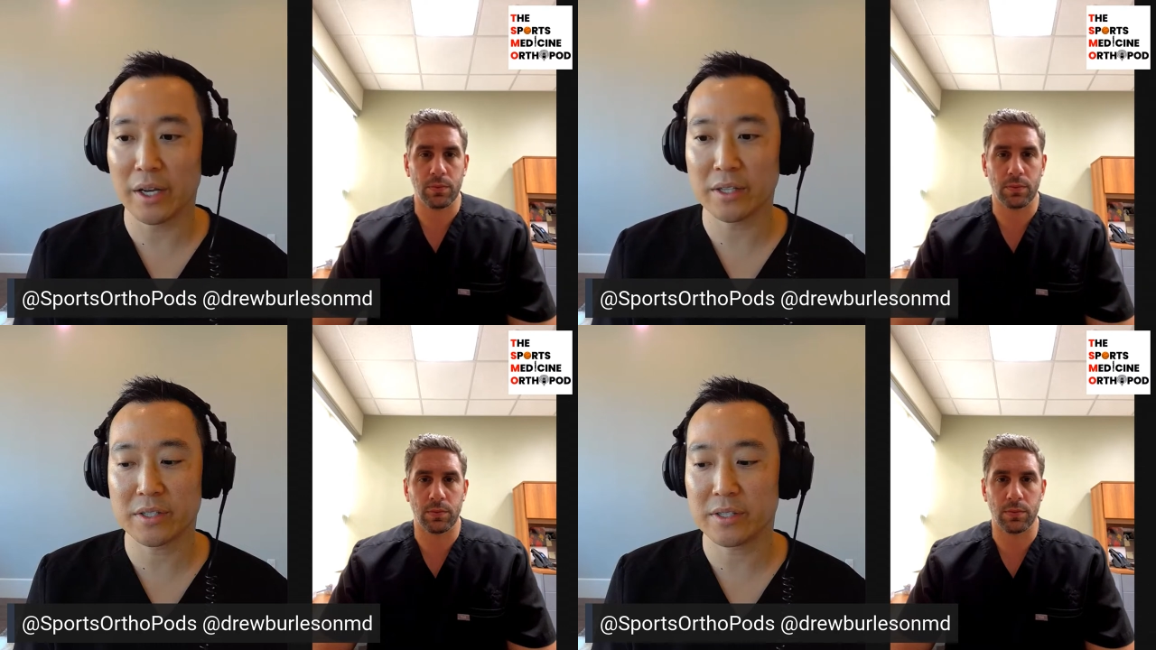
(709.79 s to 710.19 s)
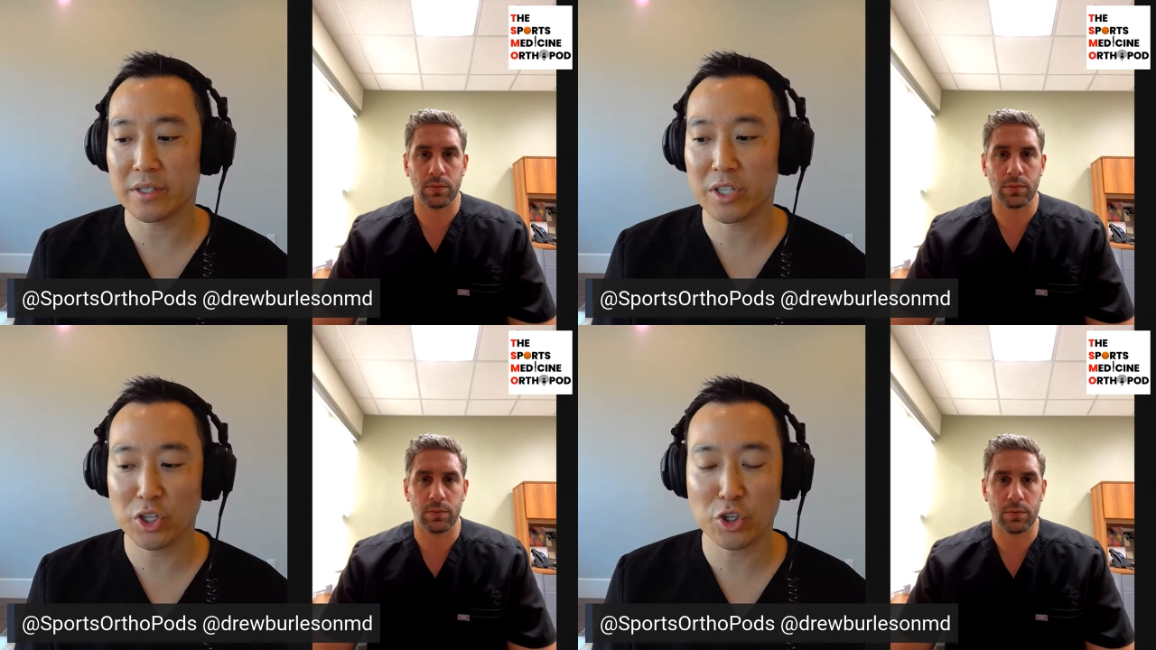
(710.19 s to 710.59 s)

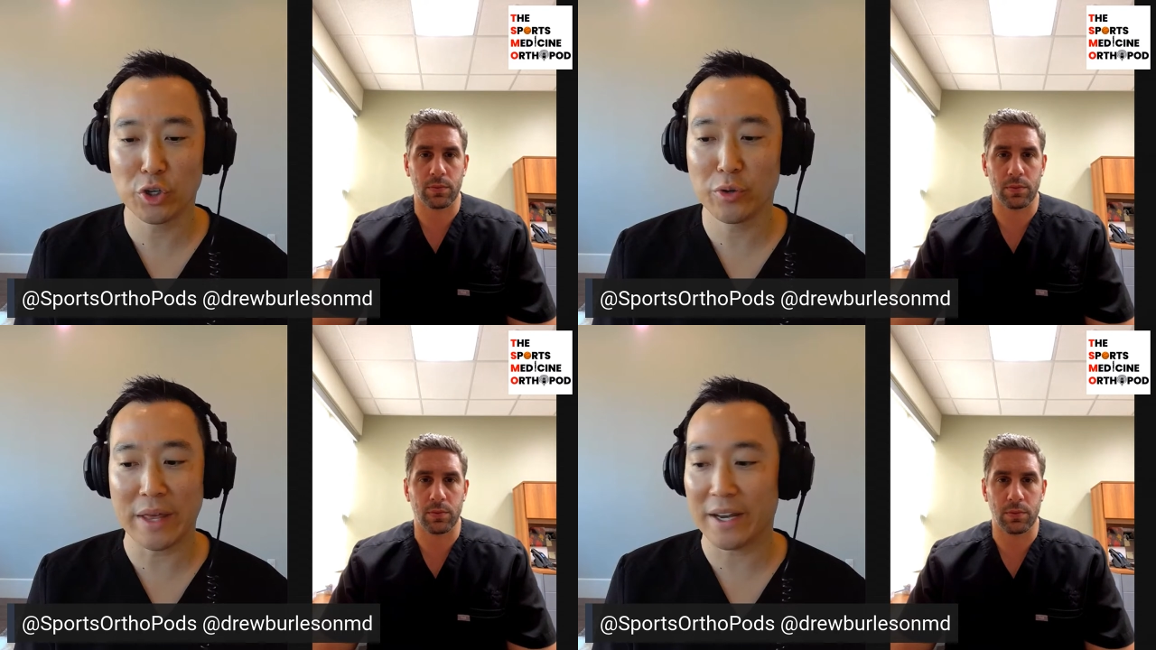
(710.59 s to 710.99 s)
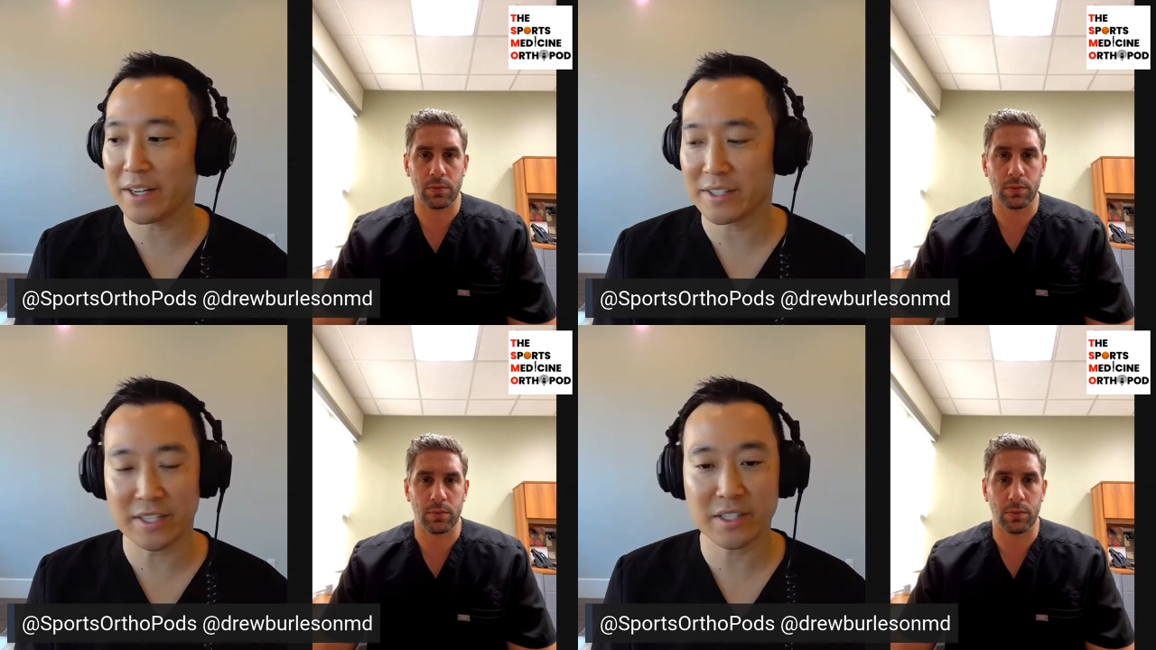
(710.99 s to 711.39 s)
Speaker 1: It's tissue that
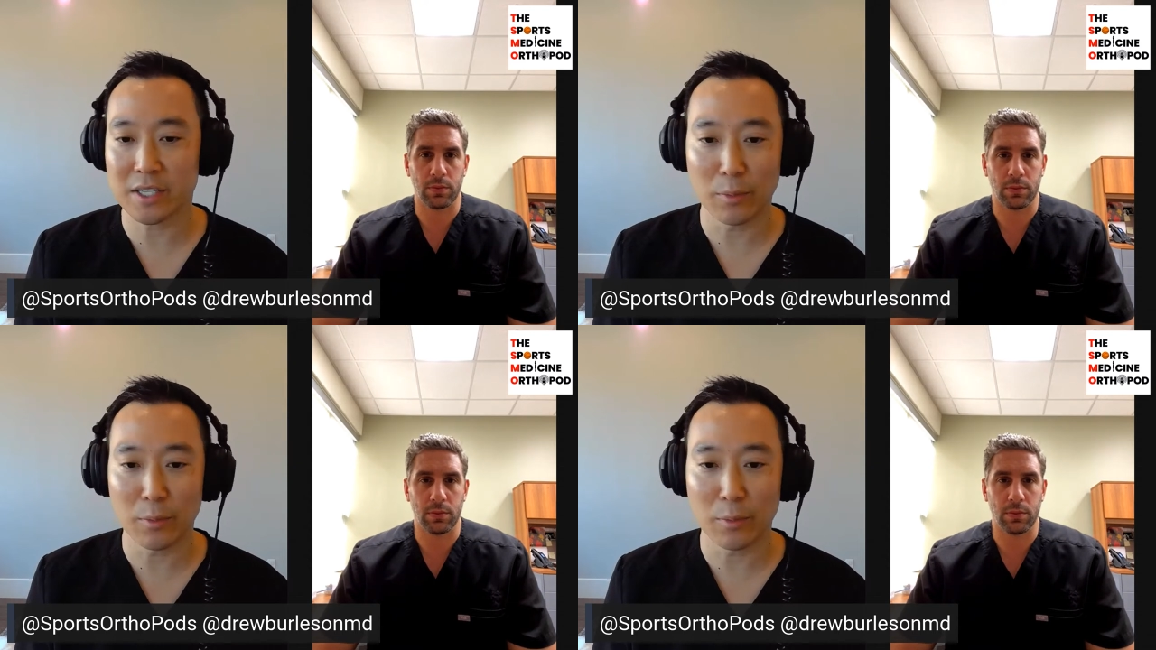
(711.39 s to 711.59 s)
exists